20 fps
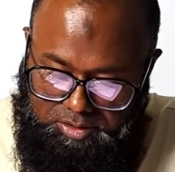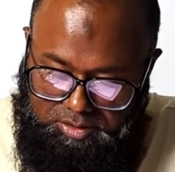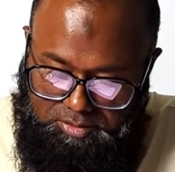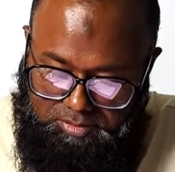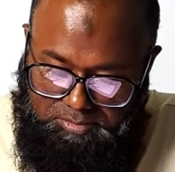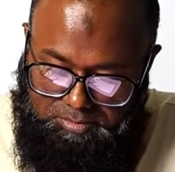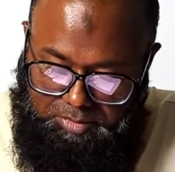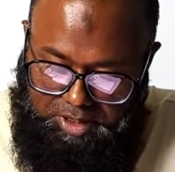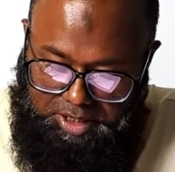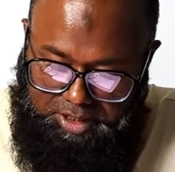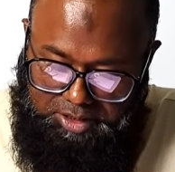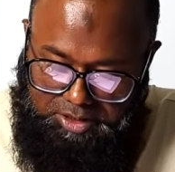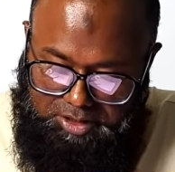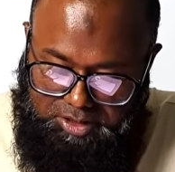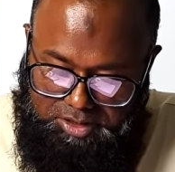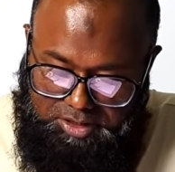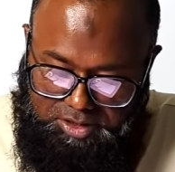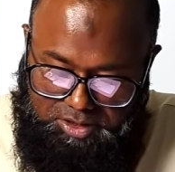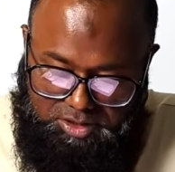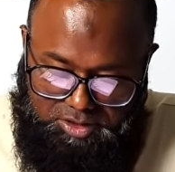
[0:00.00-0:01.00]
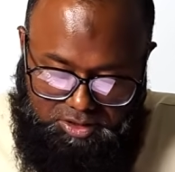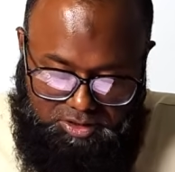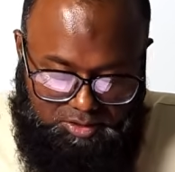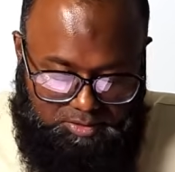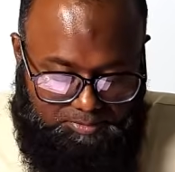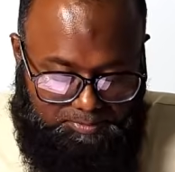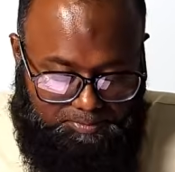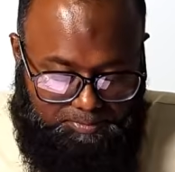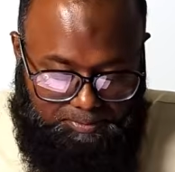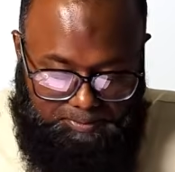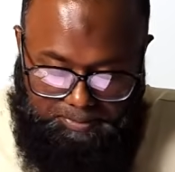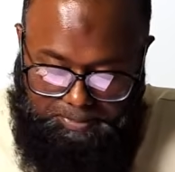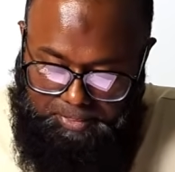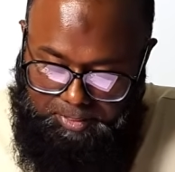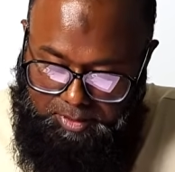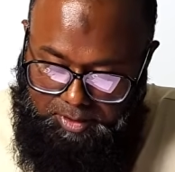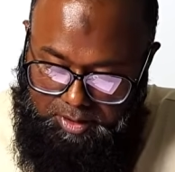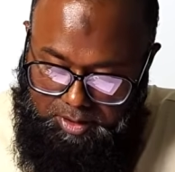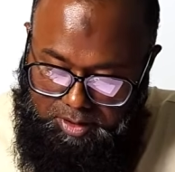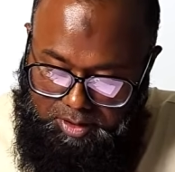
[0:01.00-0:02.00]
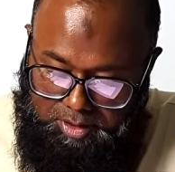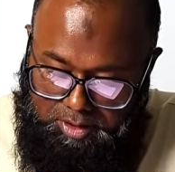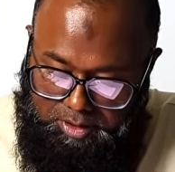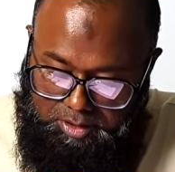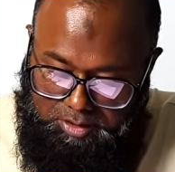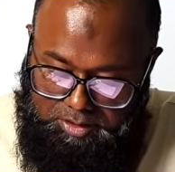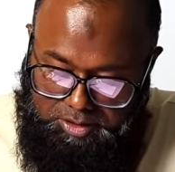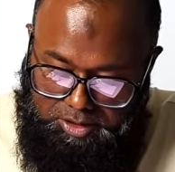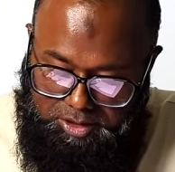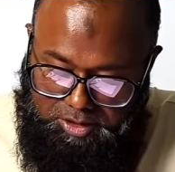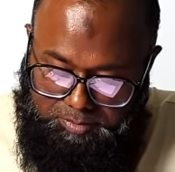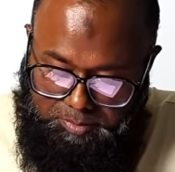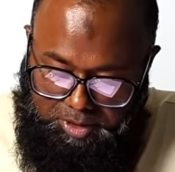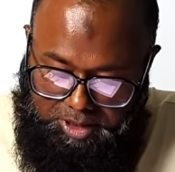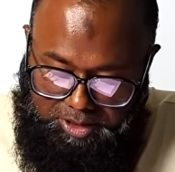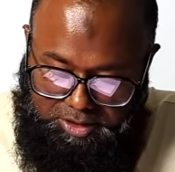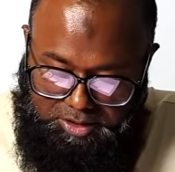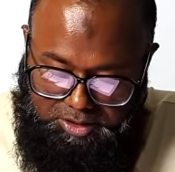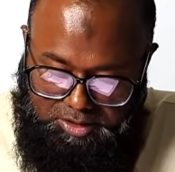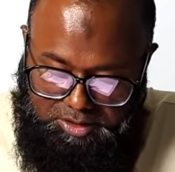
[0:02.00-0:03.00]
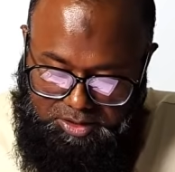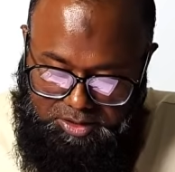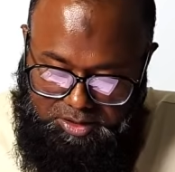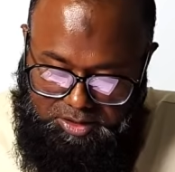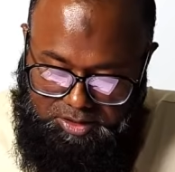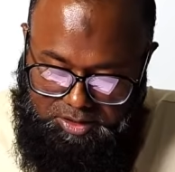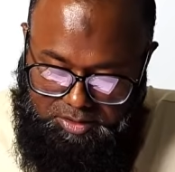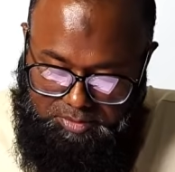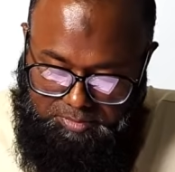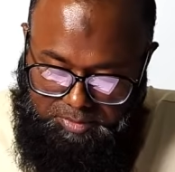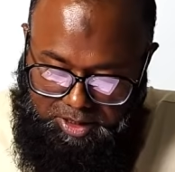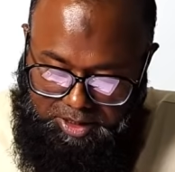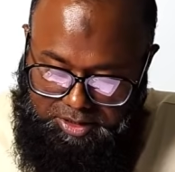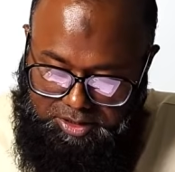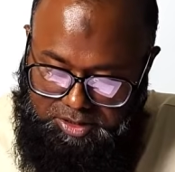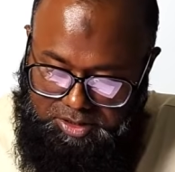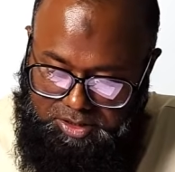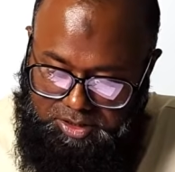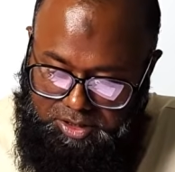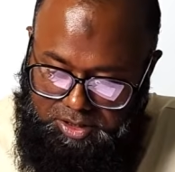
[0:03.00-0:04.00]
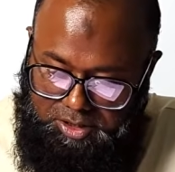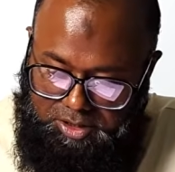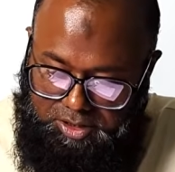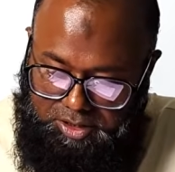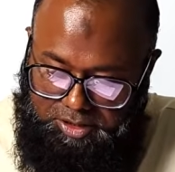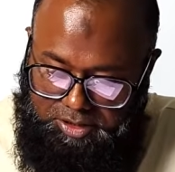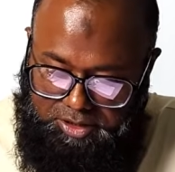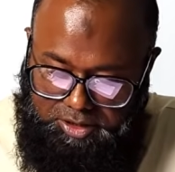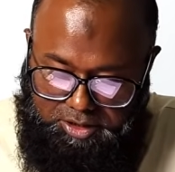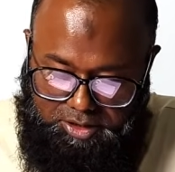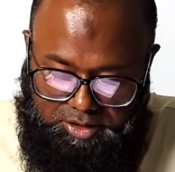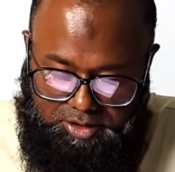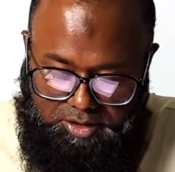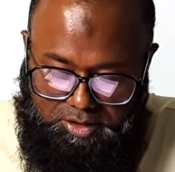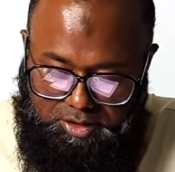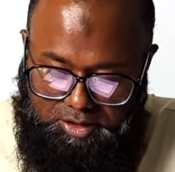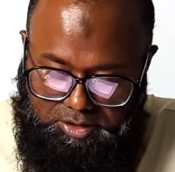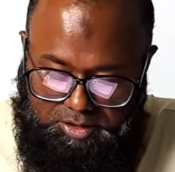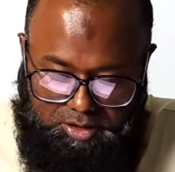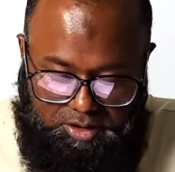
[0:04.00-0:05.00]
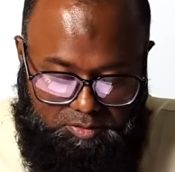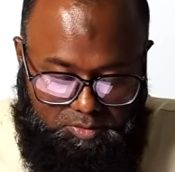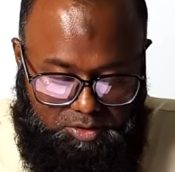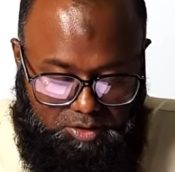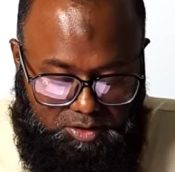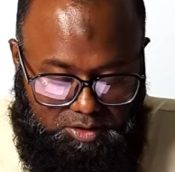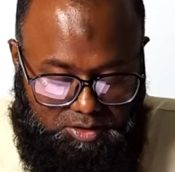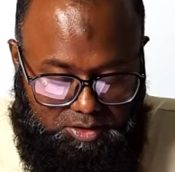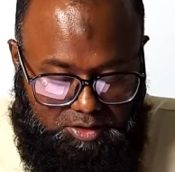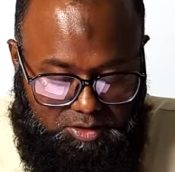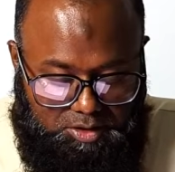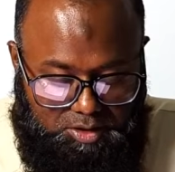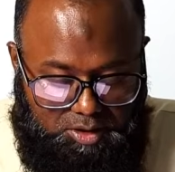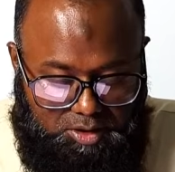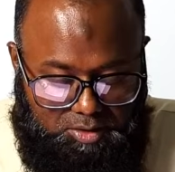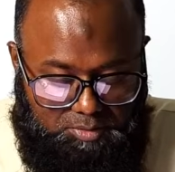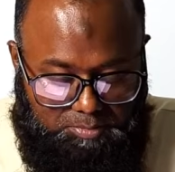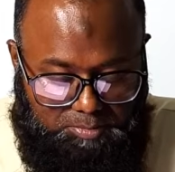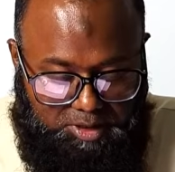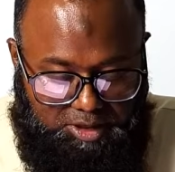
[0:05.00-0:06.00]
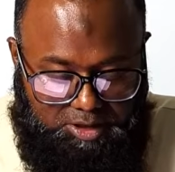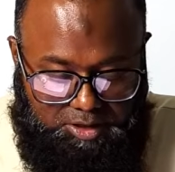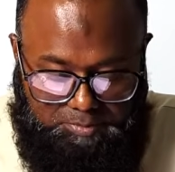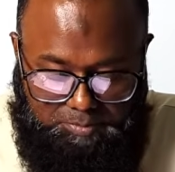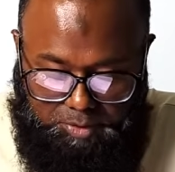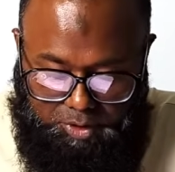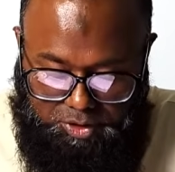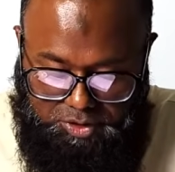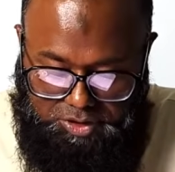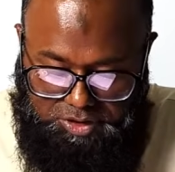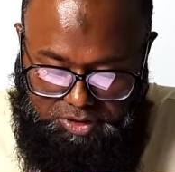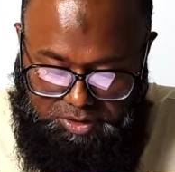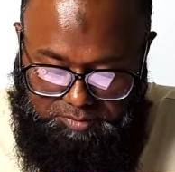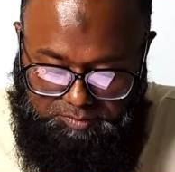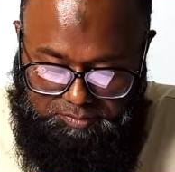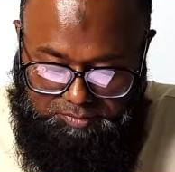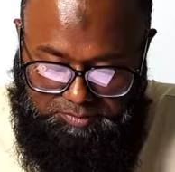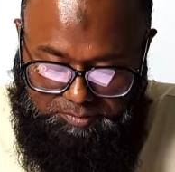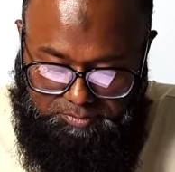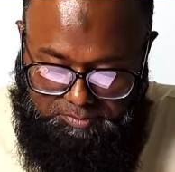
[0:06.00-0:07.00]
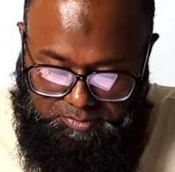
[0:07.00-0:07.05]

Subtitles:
minus, this minus here and here, they will make it positive.